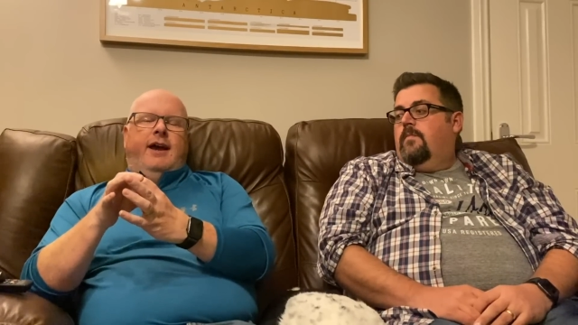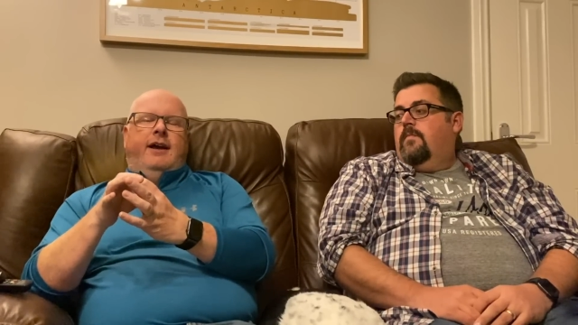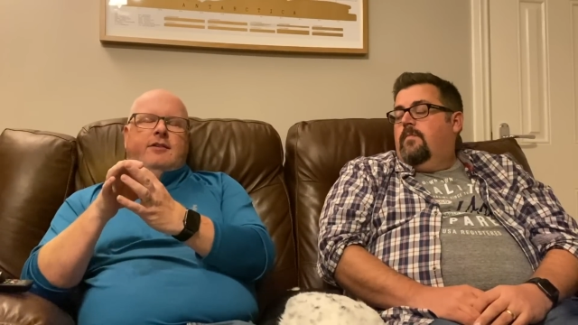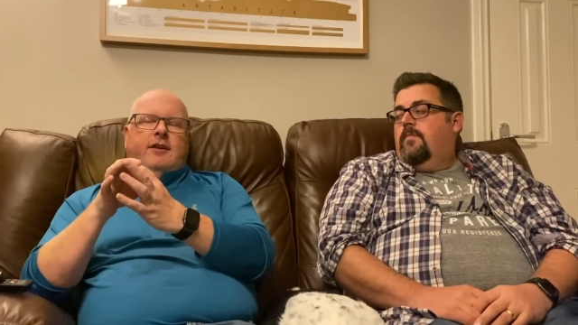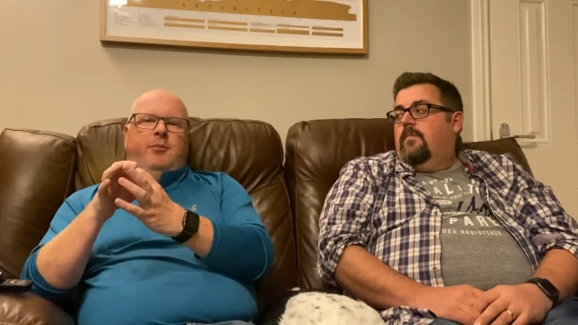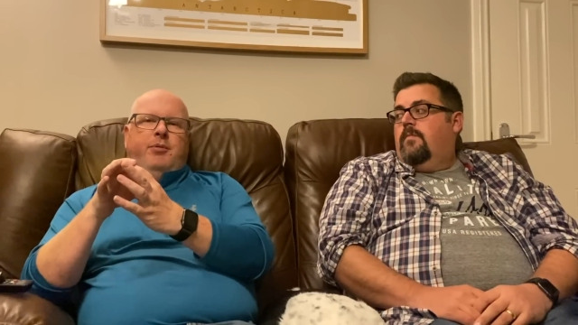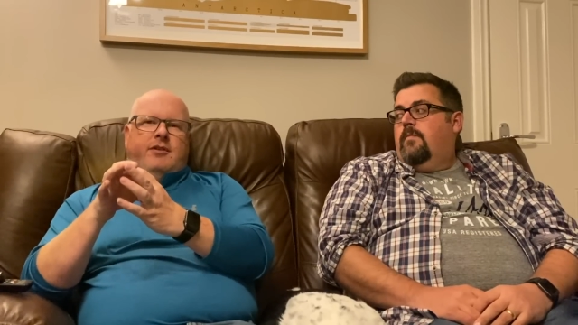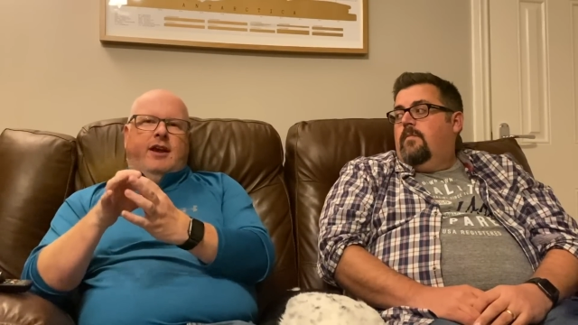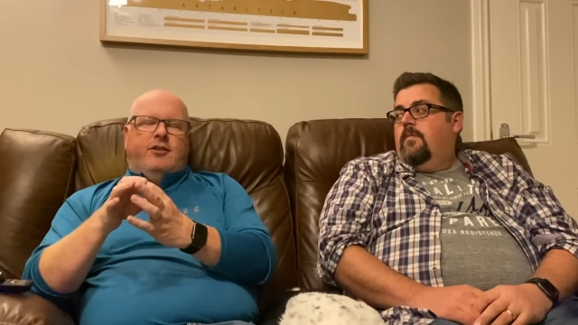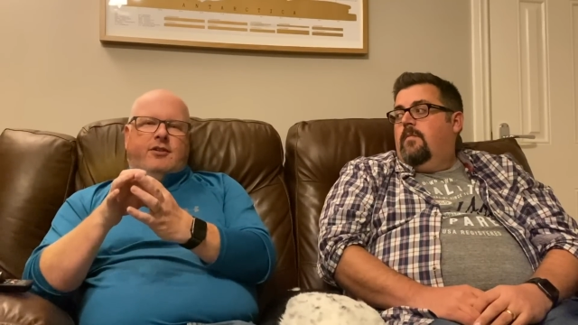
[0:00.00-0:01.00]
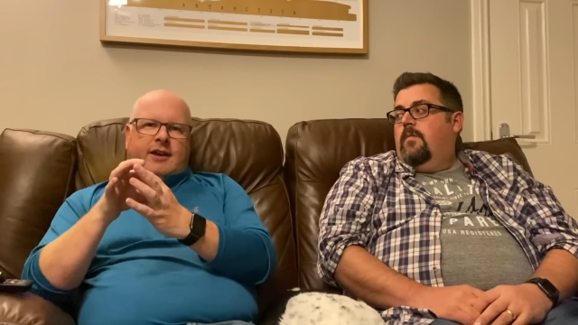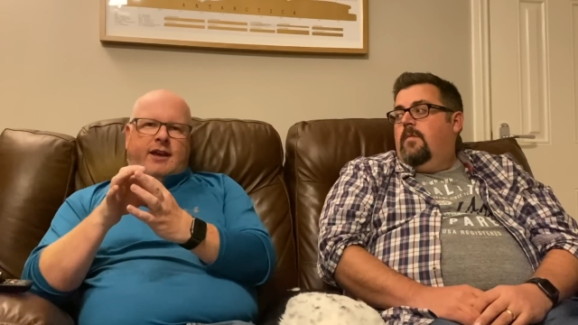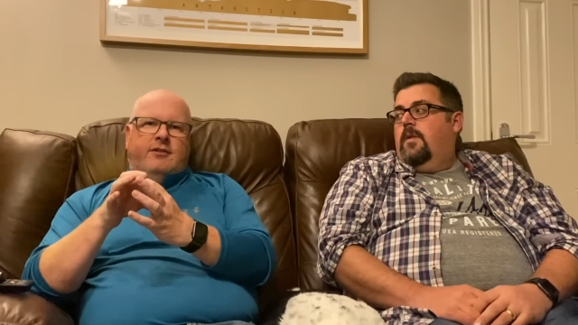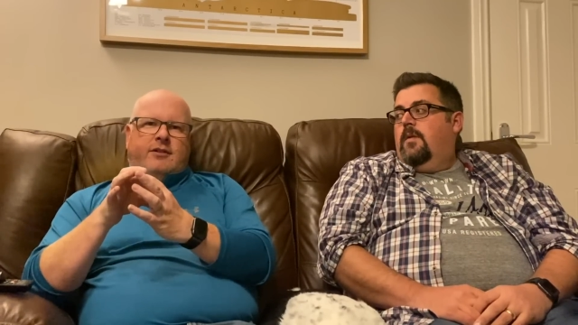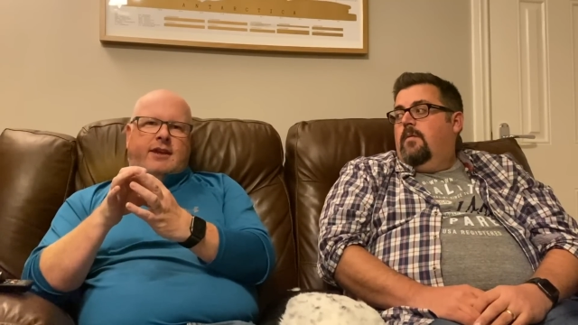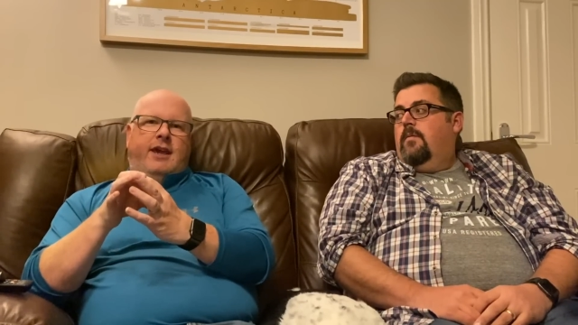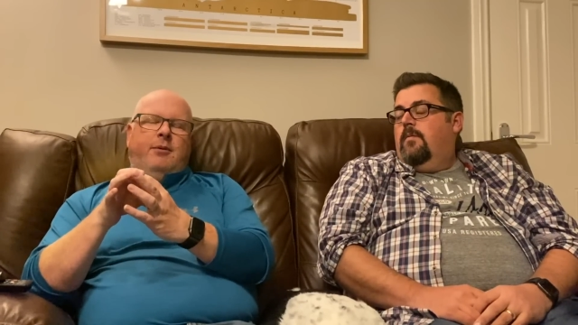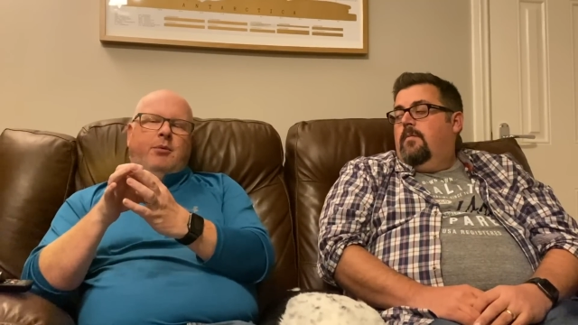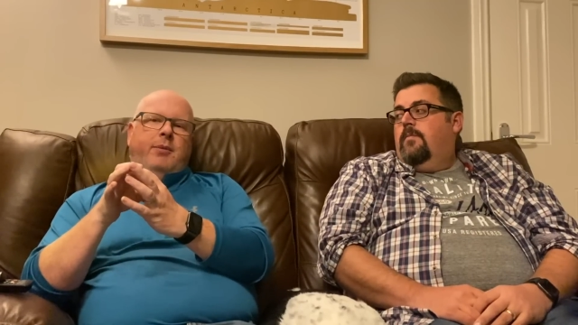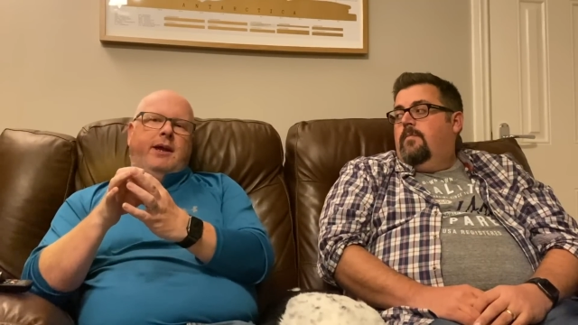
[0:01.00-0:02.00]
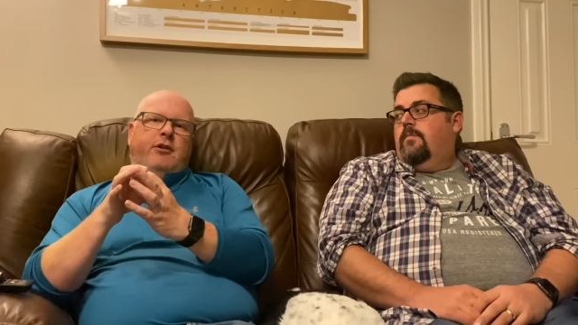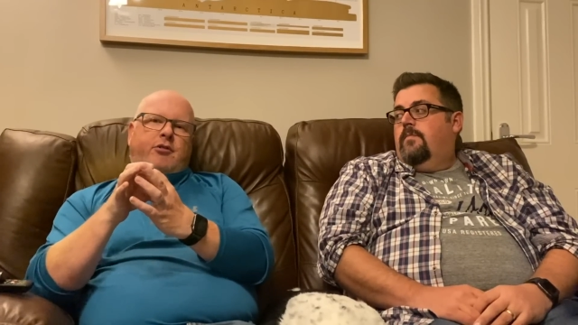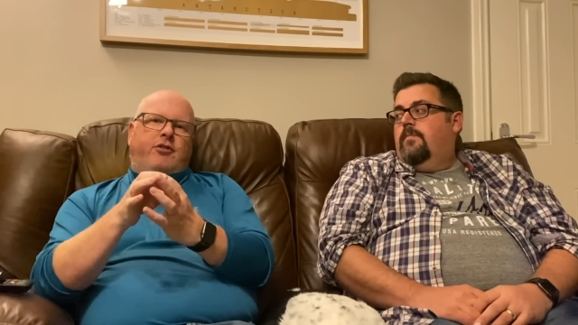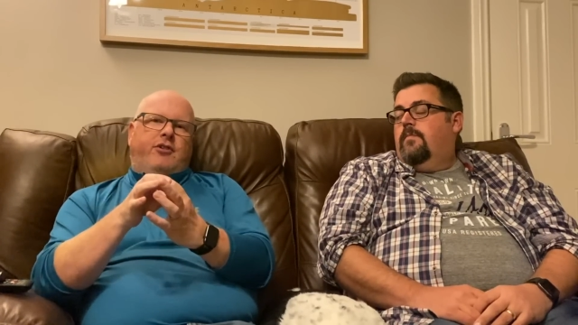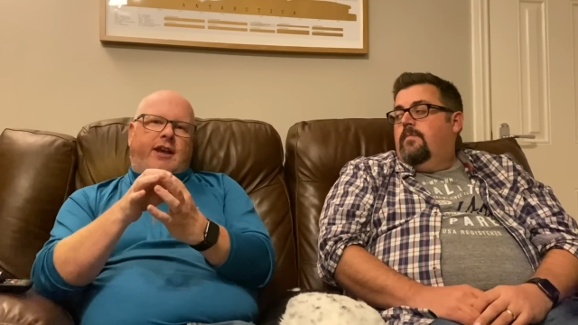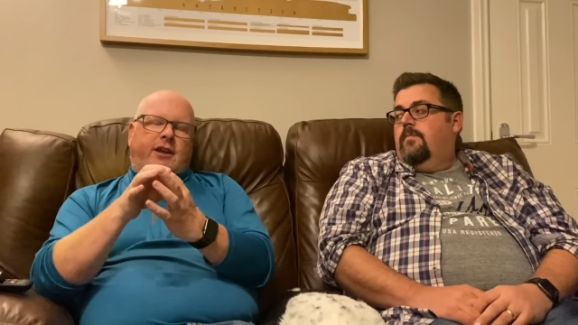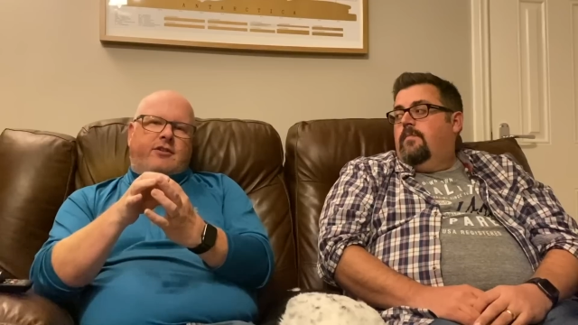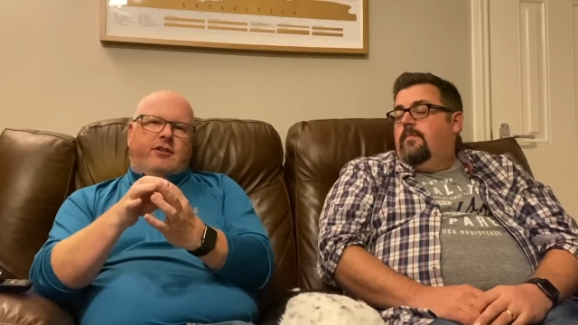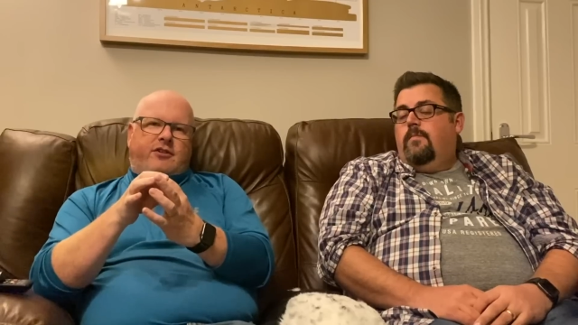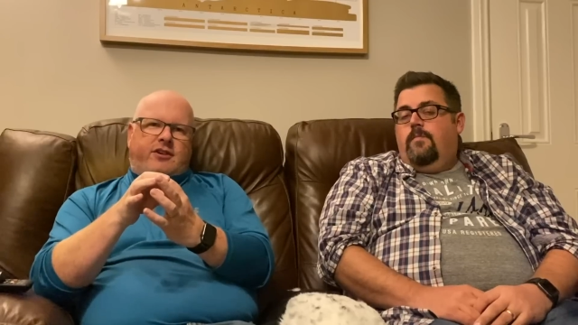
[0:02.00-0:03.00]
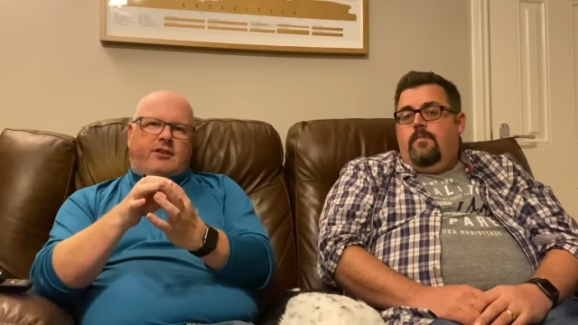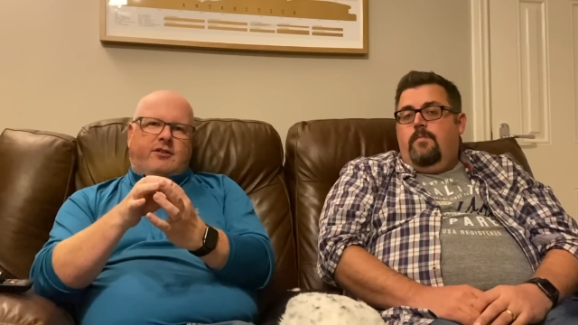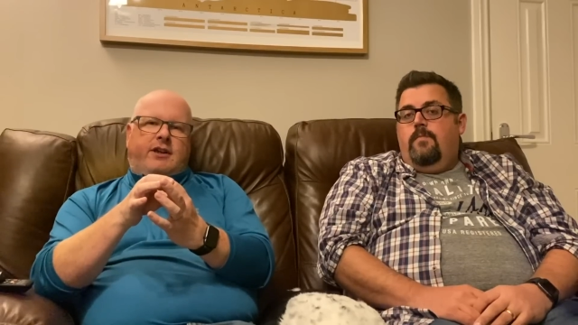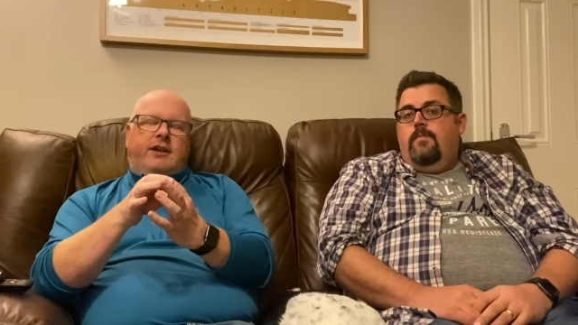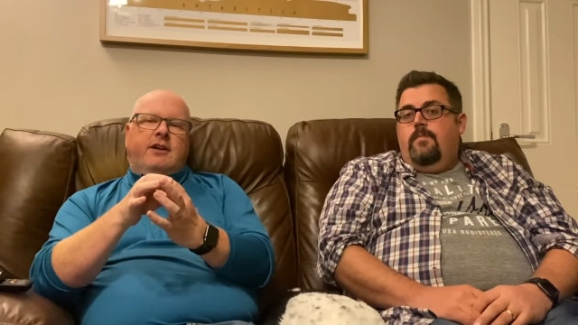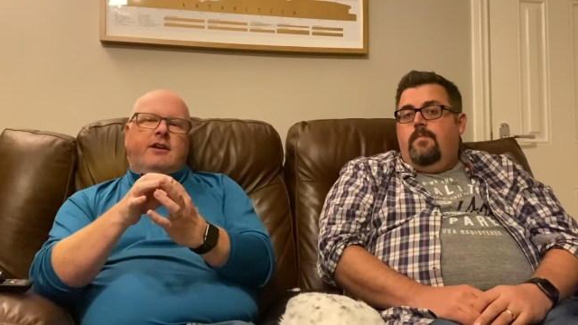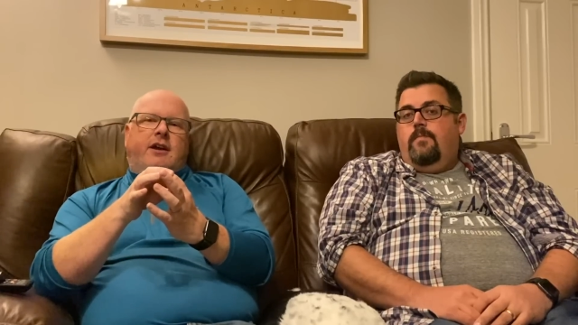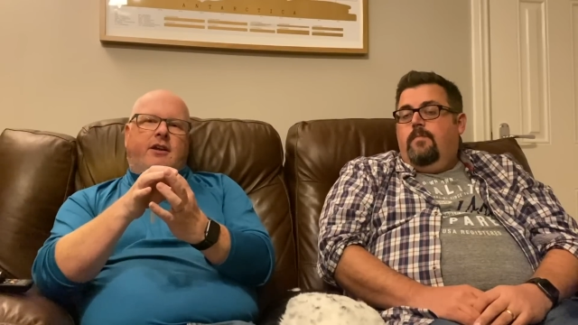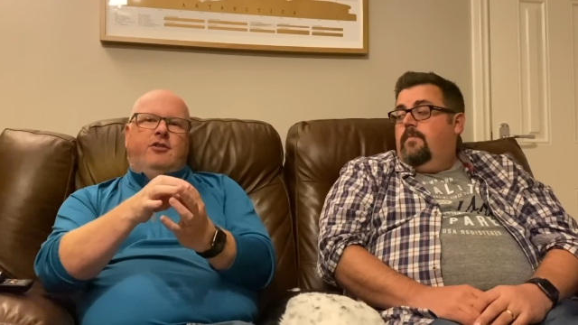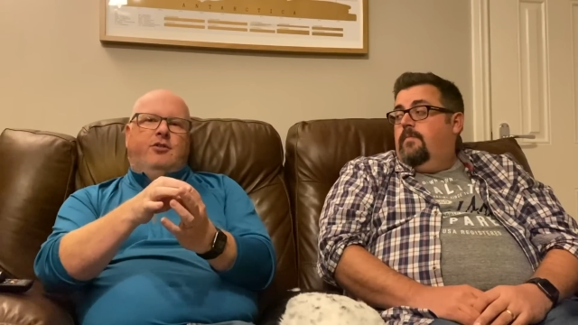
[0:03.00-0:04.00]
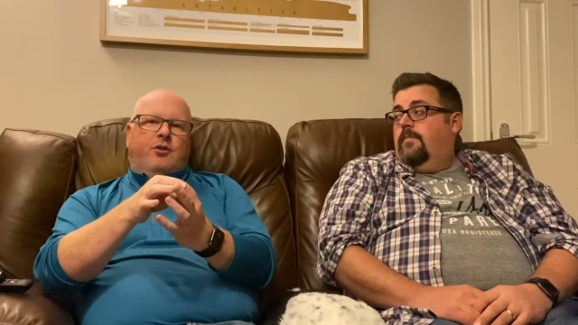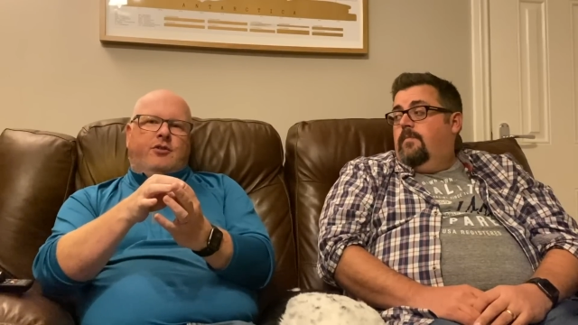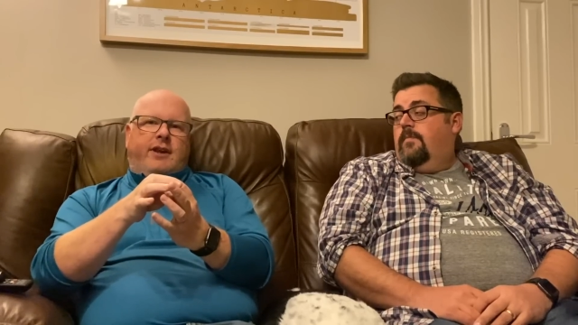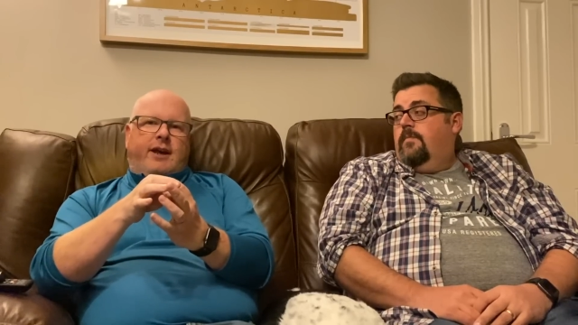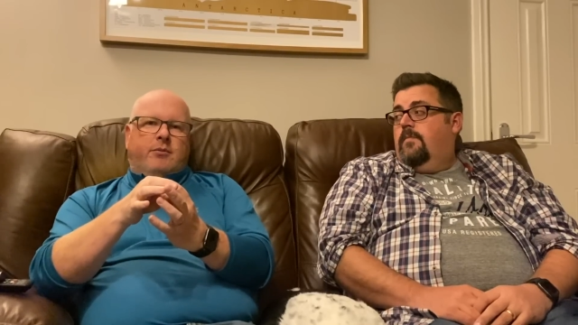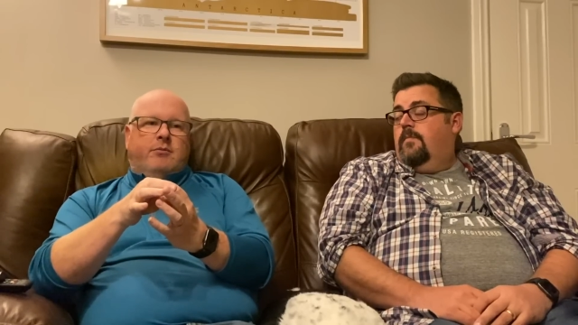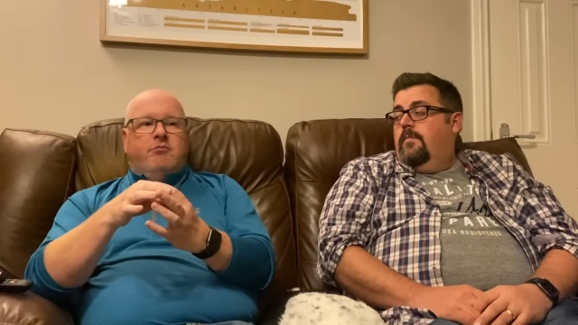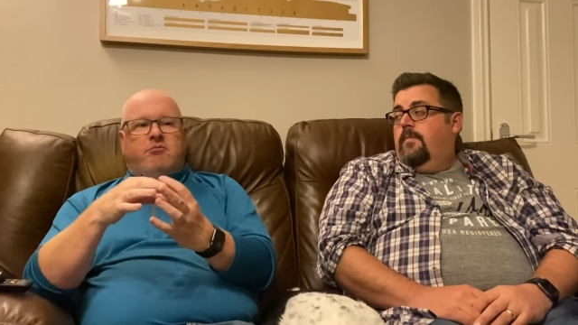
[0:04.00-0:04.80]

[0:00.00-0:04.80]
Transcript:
Speaker 1: as a protection against the cable being crushed against the chassis and shorting out.